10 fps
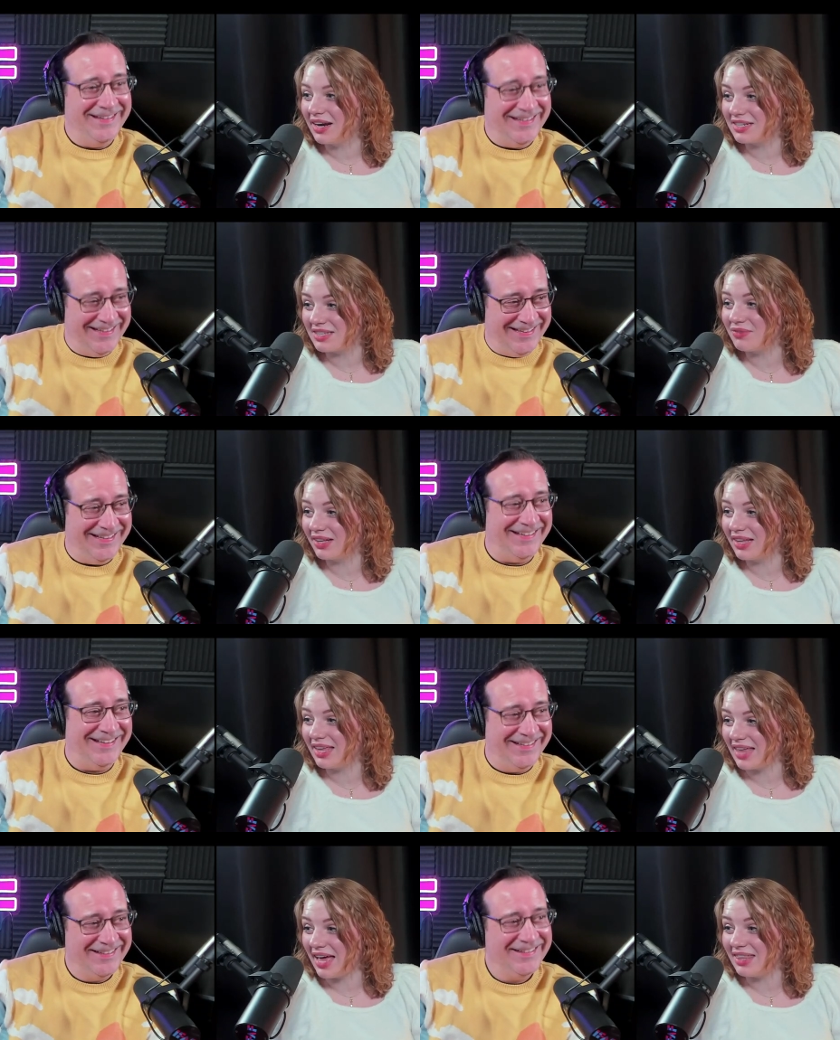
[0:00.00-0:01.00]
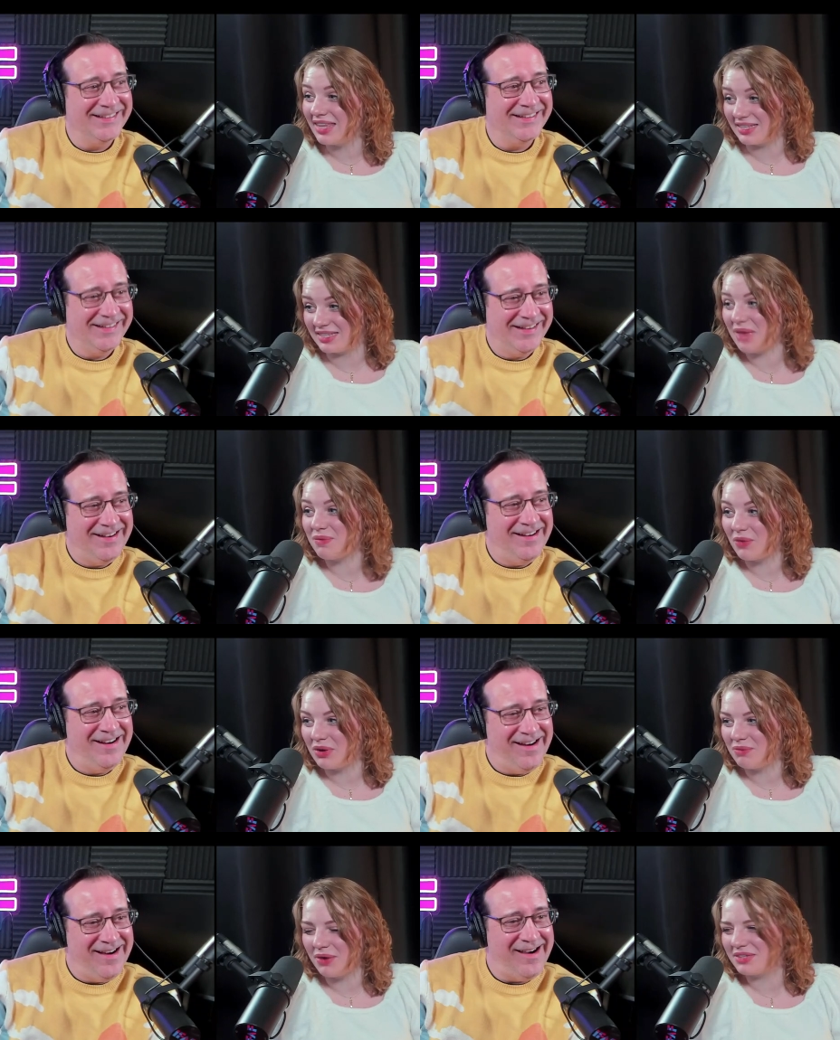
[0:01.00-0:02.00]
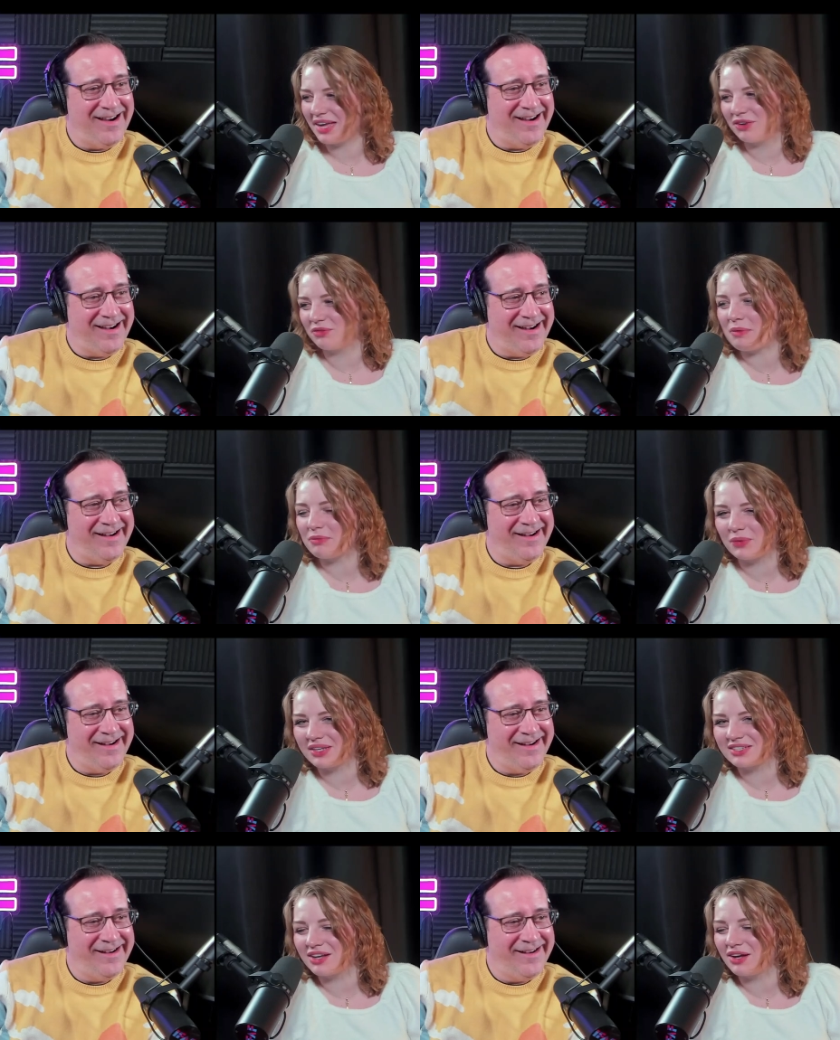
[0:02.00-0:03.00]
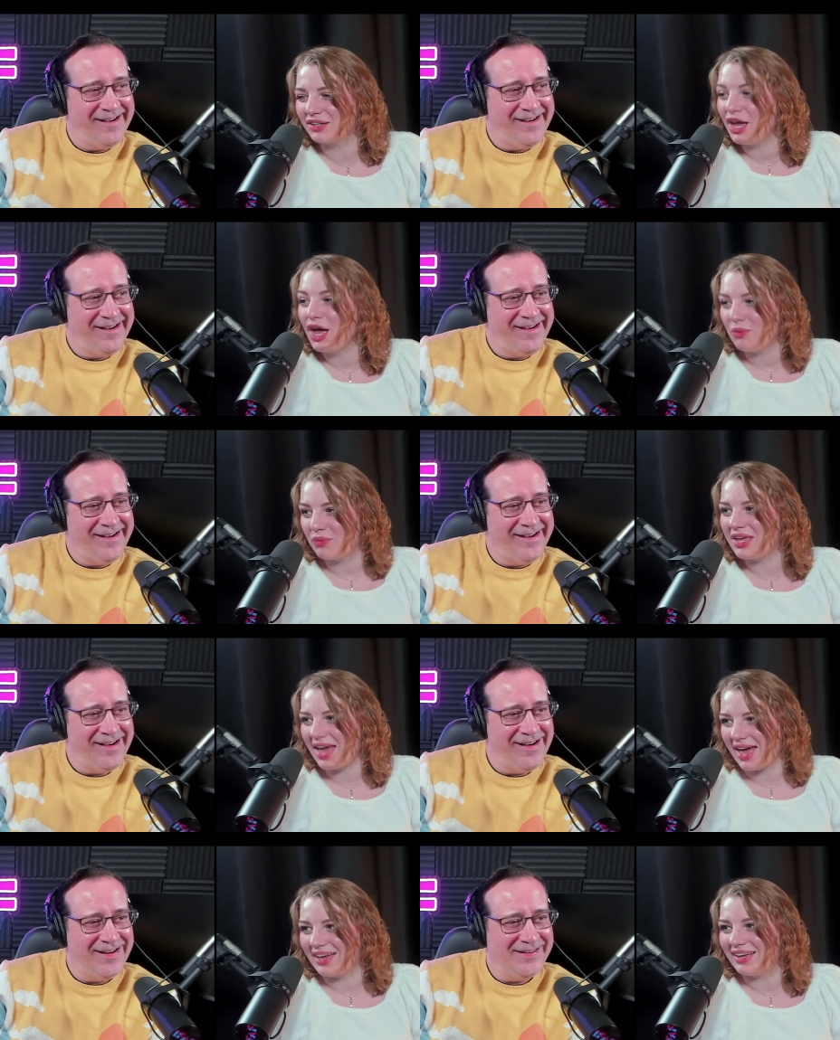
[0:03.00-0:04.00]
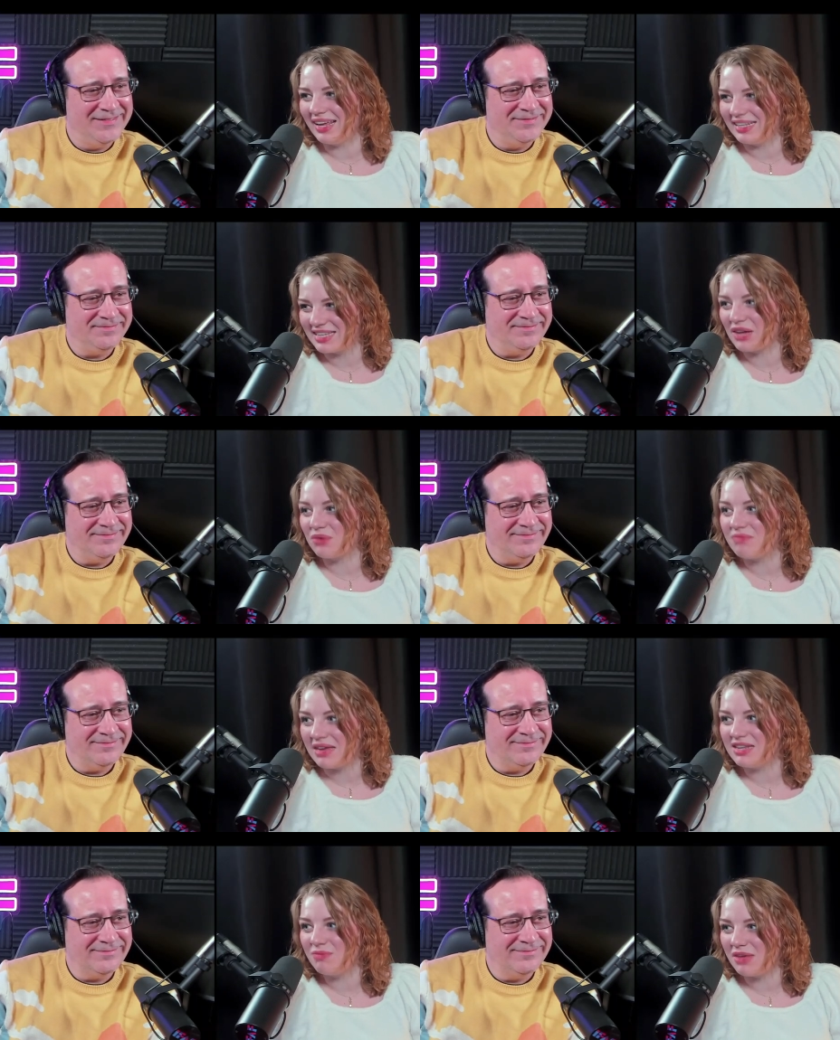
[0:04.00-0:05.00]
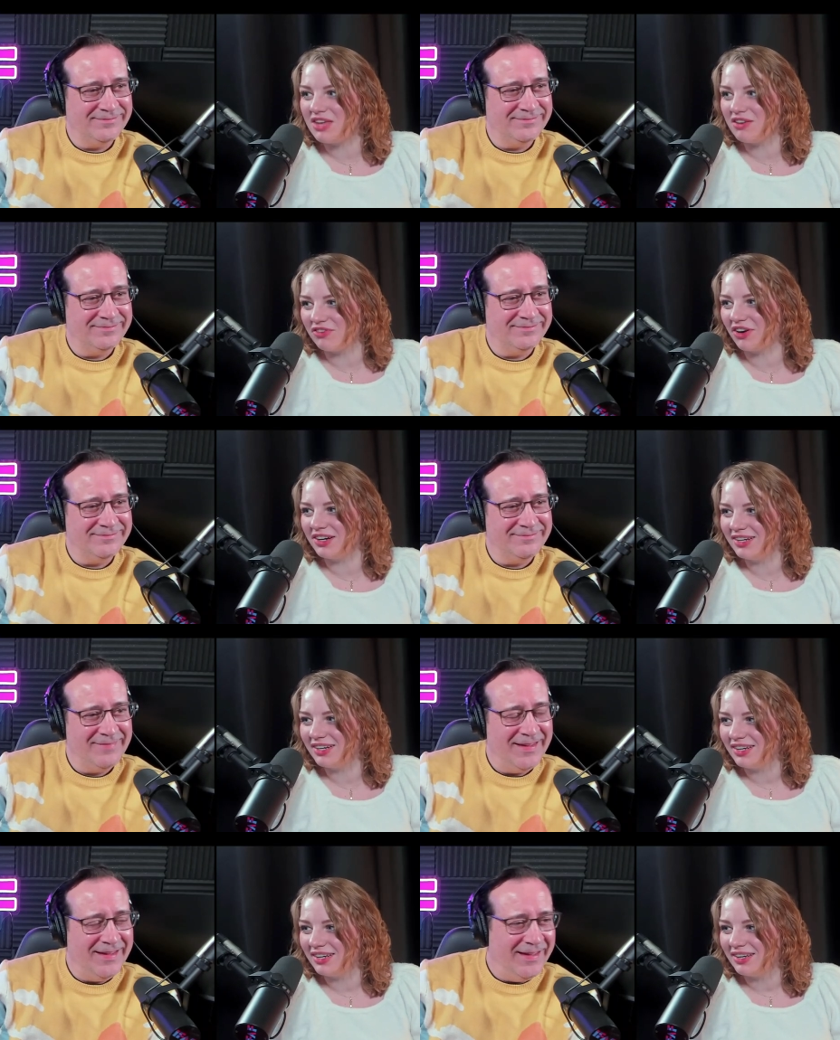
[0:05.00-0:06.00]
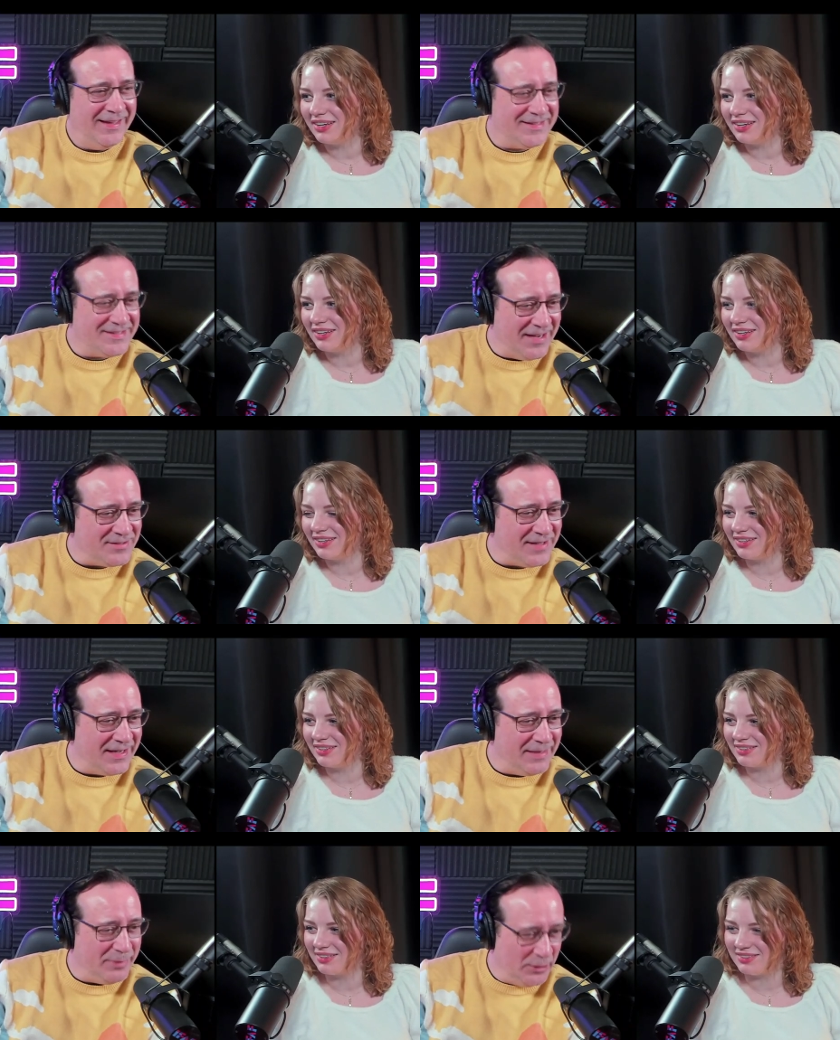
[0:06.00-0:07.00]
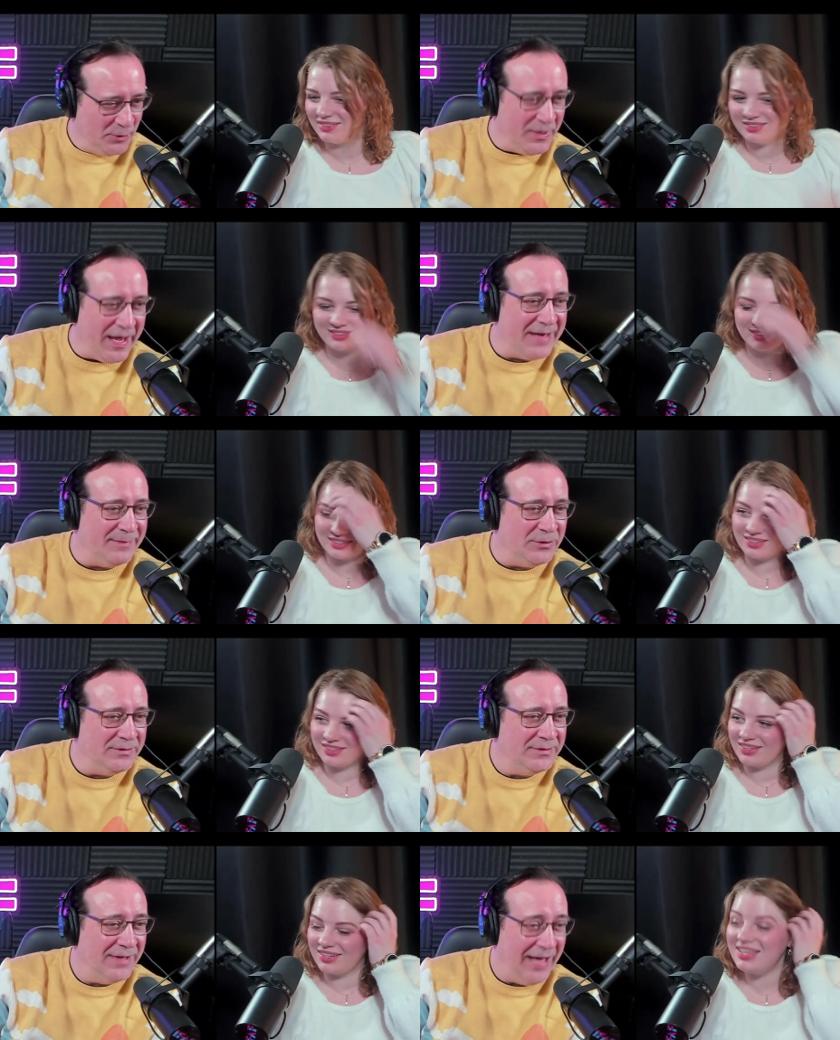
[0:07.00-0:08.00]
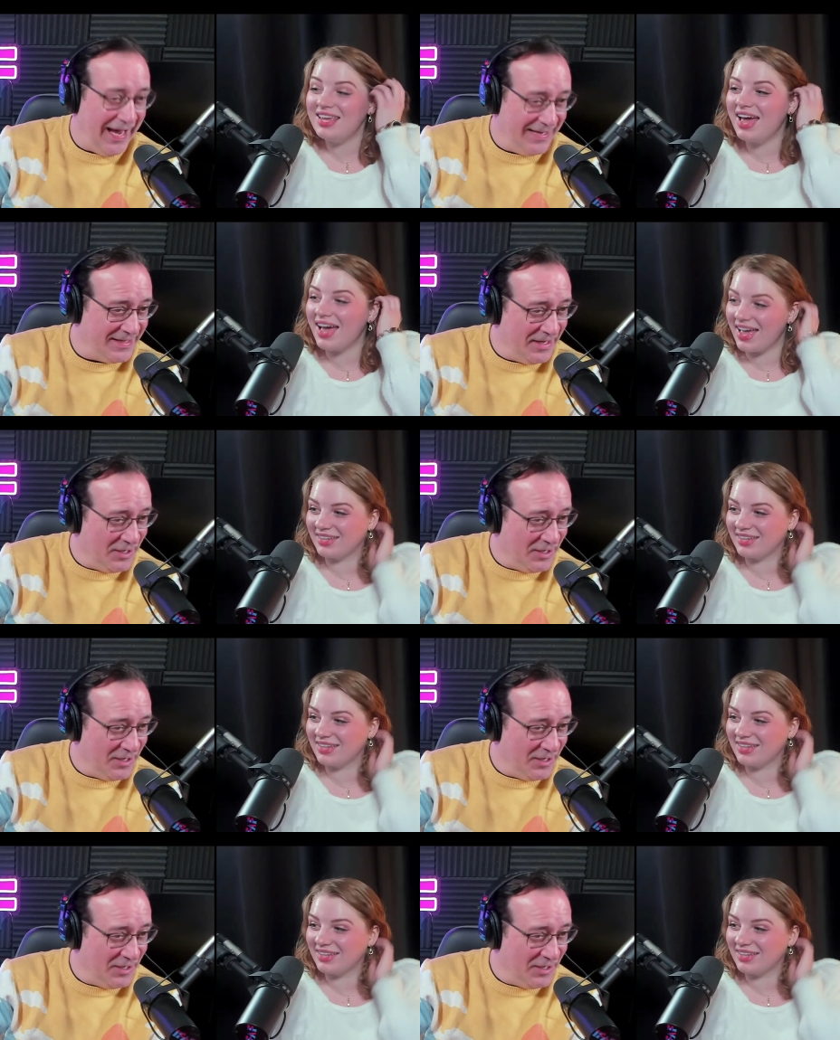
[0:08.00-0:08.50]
Speaker 1: or something like that. The escaping wind pose. I don't uh -huh. remember what it's called, but yeah, it's like meant to make you fart.
Speaker 2: It sounds like a balloon animal yes. asking a